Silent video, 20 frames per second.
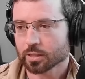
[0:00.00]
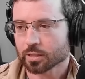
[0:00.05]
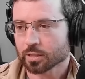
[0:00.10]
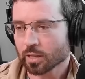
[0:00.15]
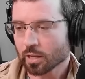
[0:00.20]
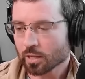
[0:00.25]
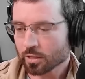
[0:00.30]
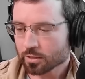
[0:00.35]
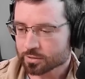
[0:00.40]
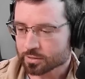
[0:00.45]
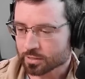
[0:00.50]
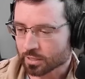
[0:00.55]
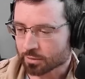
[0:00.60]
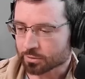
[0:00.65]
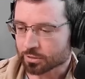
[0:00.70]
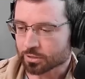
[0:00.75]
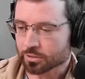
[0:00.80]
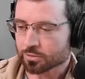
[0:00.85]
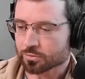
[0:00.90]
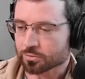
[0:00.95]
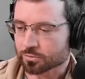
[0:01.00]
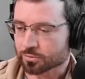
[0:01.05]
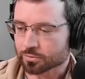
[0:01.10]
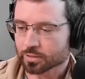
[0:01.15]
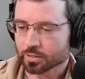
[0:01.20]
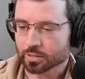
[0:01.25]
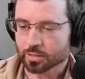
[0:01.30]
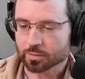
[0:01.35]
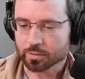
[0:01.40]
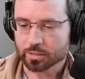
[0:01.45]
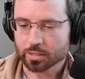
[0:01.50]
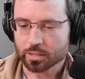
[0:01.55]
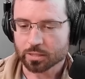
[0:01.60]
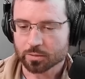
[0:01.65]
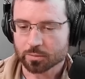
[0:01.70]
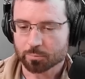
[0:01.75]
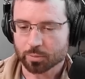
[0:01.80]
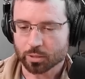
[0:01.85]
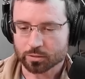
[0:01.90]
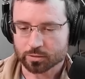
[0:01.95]
An analogy I would use, in many
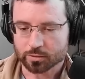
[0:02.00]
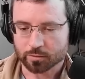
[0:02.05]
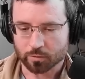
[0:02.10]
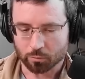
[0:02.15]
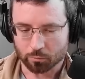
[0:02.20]
parts of the